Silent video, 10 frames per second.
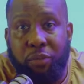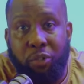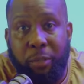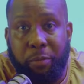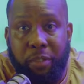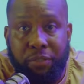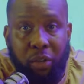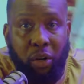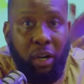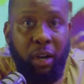will drop to the
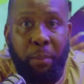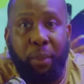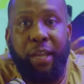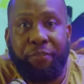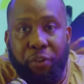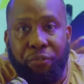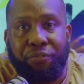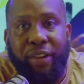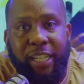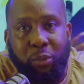floor. But if you're
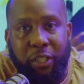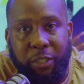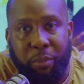friends with this